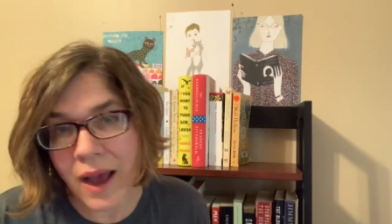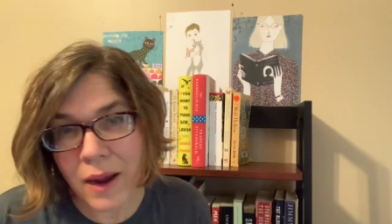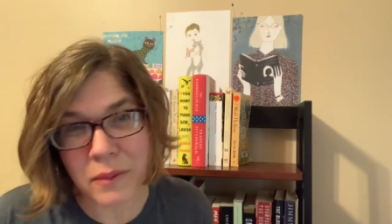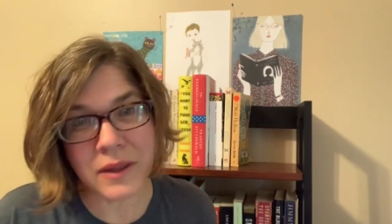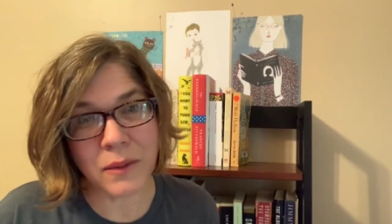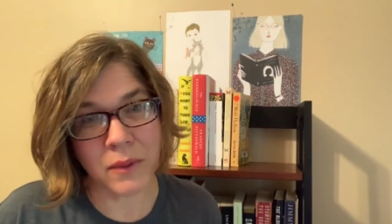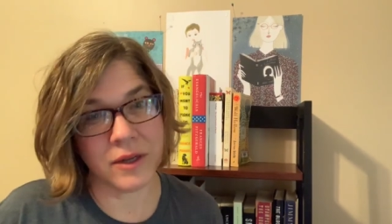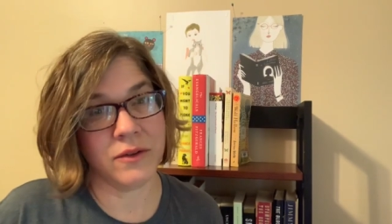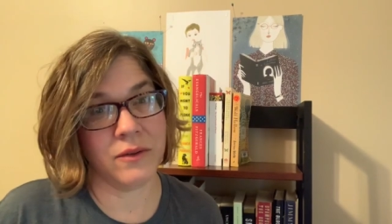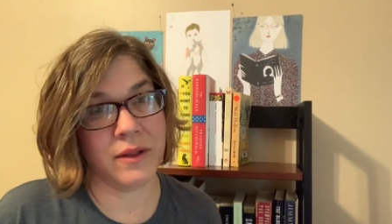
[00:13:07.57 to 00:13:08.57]
I really want
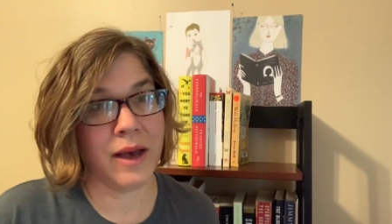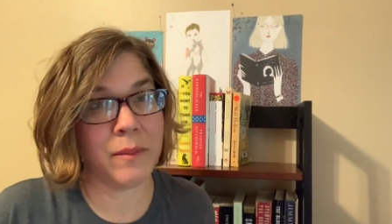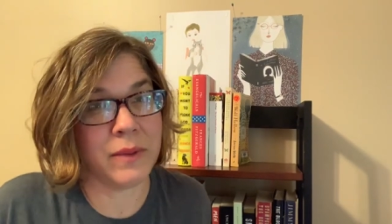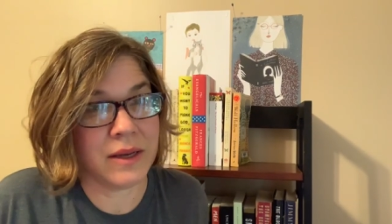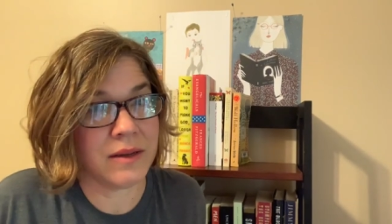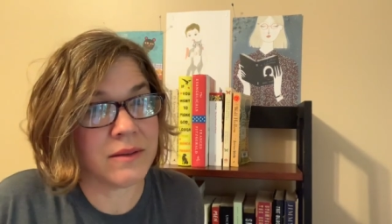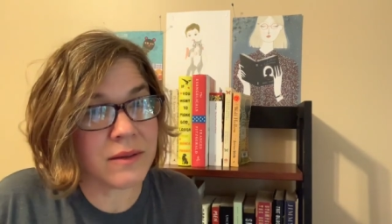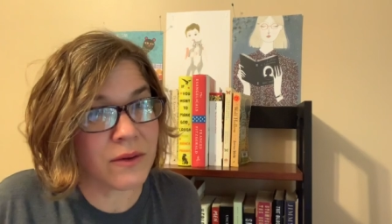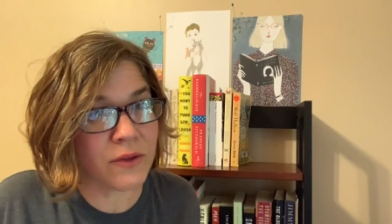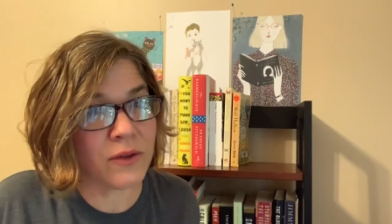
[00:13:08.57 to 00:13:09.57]
to do that because
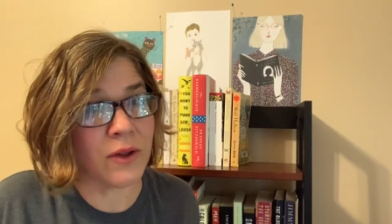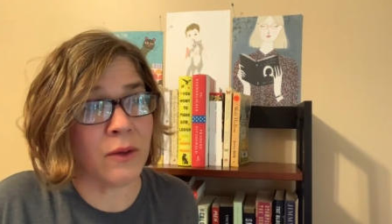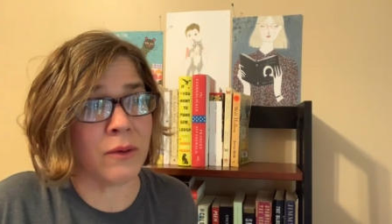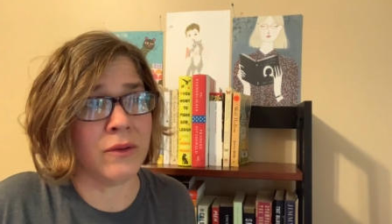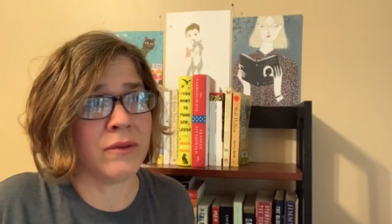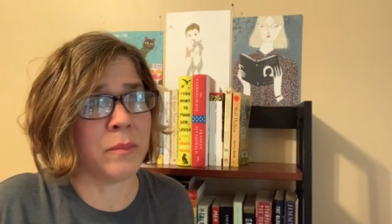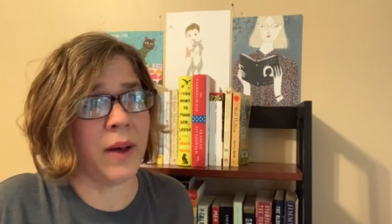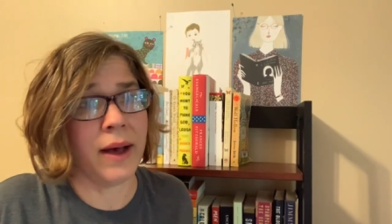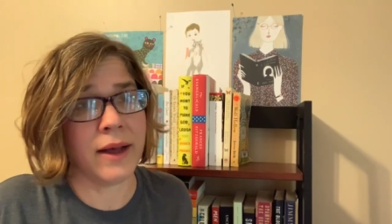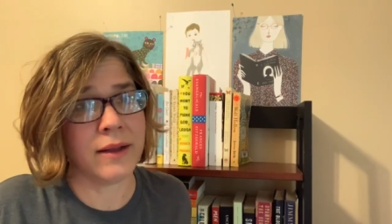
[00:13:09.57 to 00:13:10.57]
they're the newts,
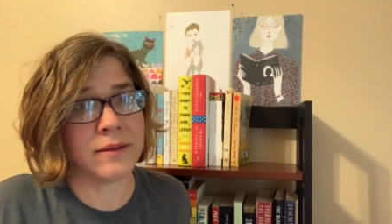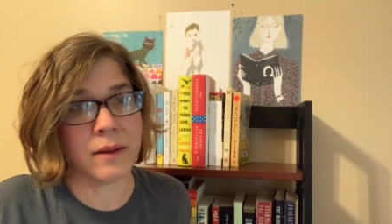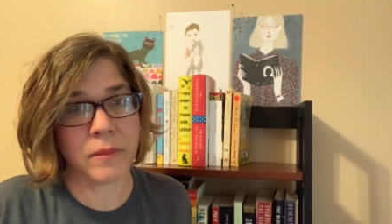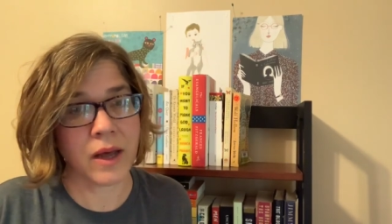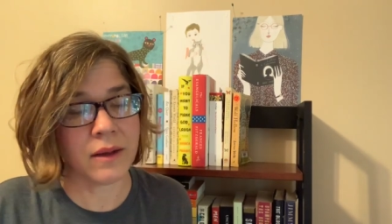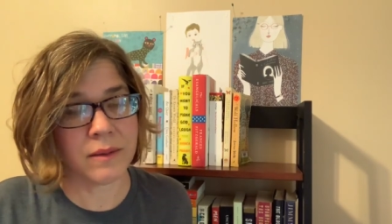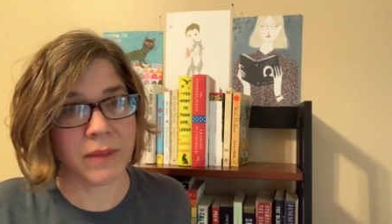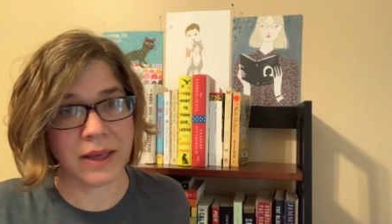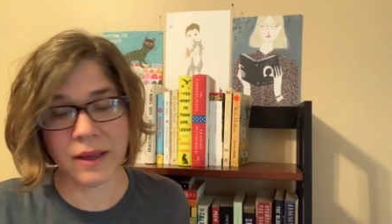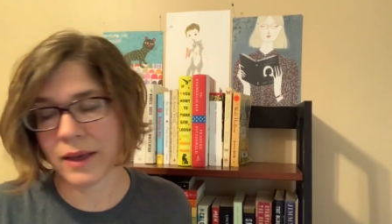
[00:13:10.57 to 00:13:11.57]
but I'm not
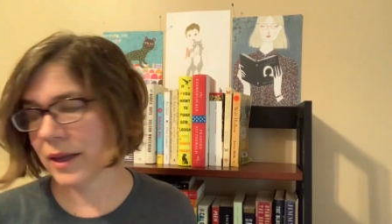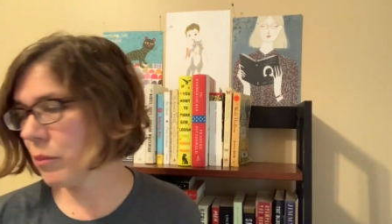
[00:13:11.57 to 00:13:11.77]
making any